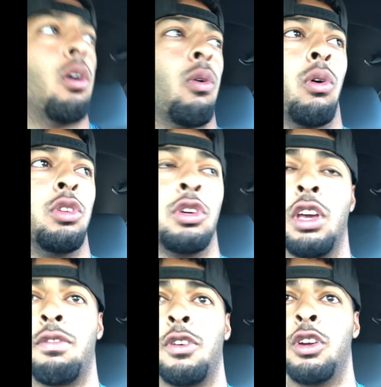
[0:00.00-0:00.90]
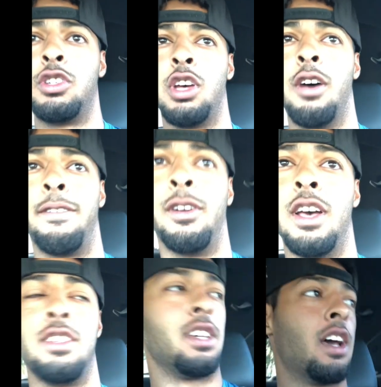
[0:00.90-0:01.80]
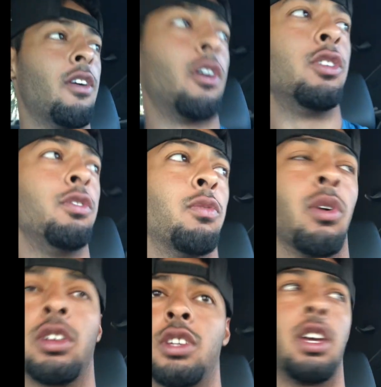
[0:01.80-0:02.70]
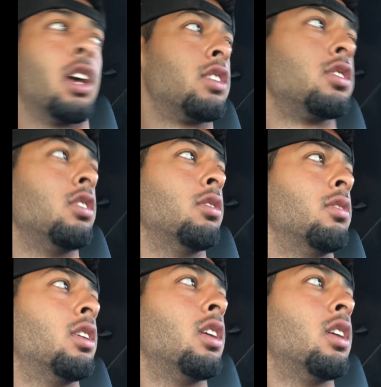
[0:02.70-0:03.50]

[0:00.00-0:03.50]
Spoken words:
or doing it for yourself, realizing how hard you've worked to get to